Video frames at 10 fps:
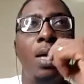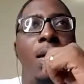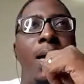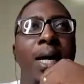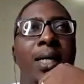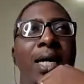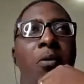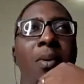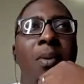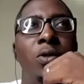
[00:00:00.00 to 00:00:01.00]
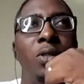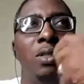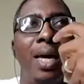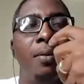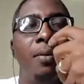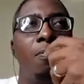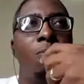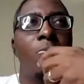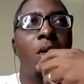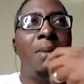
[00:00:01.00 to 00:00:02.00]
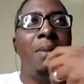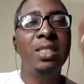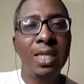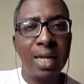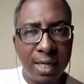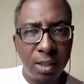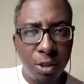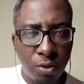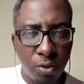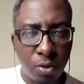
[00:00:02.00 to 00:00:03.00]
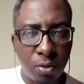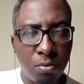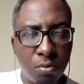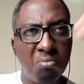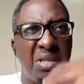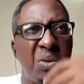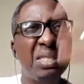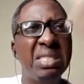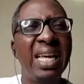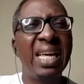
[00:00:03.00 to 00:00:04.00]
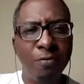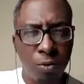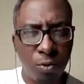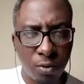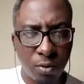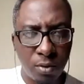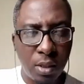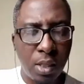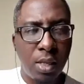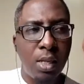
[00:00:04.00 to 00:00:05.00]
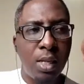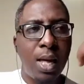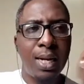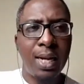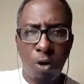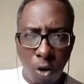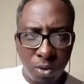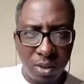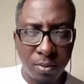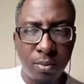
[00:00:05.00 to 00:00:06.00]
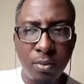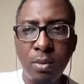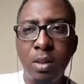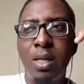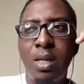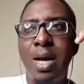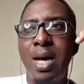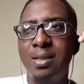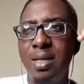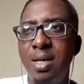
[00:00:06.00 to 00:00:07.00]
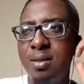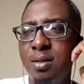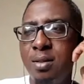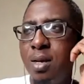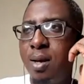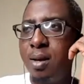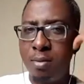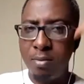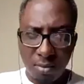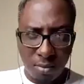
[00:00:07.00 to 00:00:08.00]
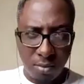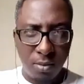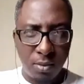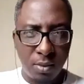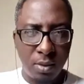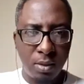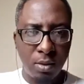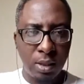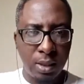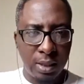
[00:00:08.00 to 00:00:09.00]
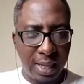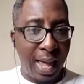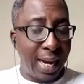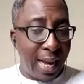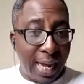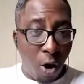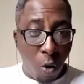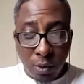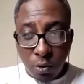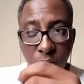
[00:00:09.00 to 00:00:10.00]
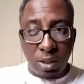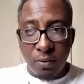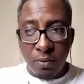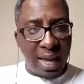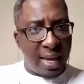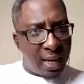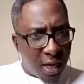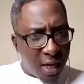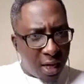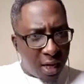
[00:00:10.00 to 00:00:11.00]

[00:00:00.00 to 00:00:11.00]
And I remember there was a time my gen had issues. It was in the afternoon. And I called him and I said, this guy, and I always used to give this guy extra